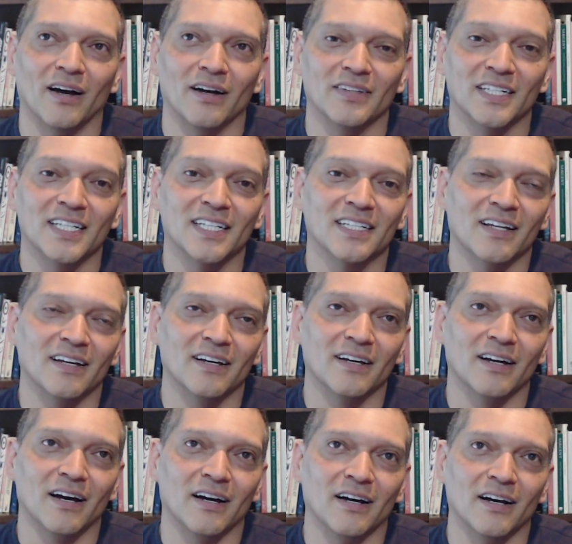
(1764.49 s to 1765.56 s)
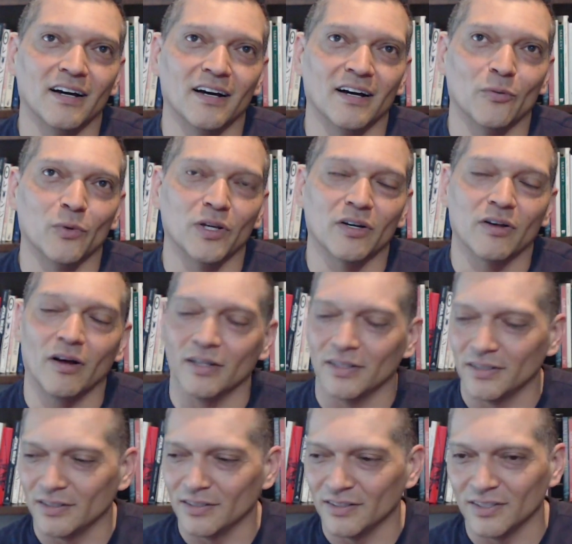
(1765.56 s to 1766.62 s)
They did what do you call it?
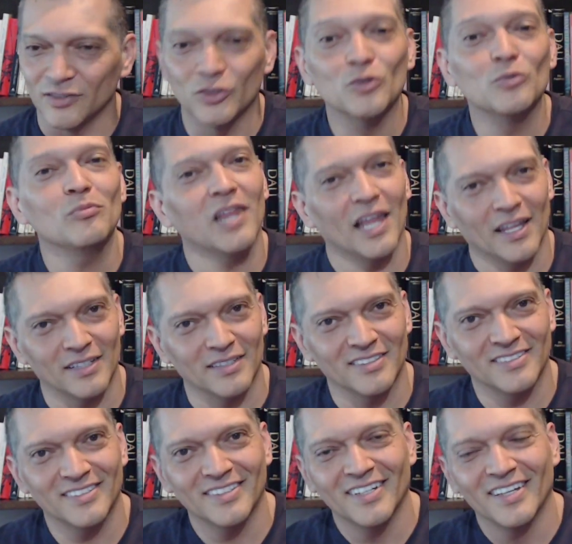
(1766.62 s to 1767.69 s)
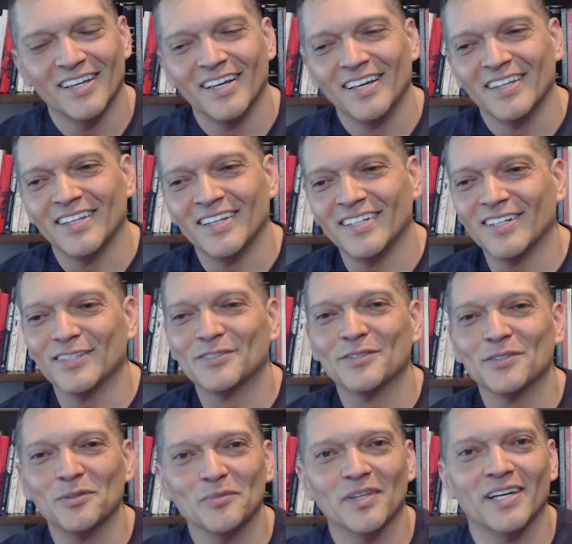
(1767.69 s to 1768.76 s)
A zoom lens. They did a
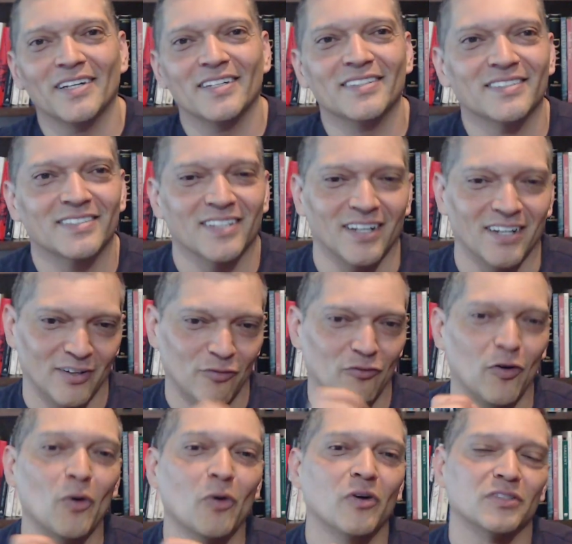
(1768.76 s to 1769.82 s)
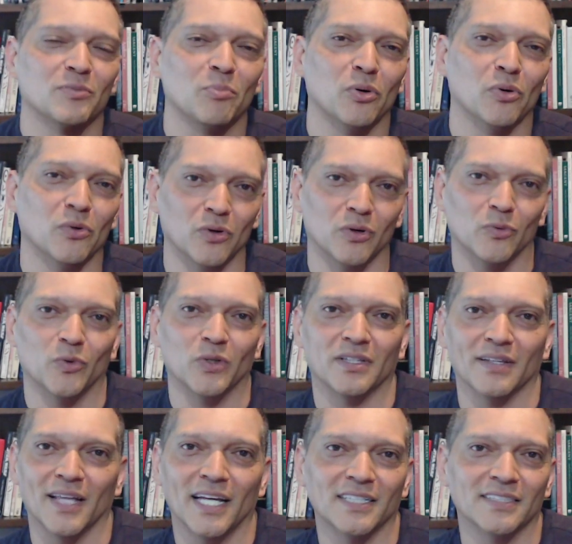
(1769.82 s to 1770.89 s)
zoom lens focus pull with the
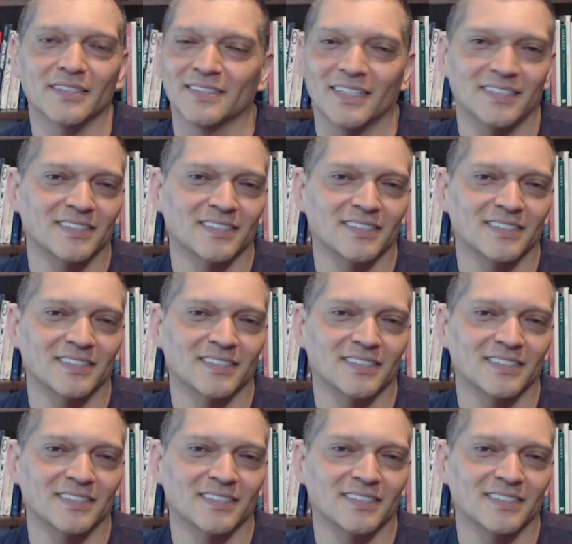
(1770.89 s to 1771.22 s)
lenses.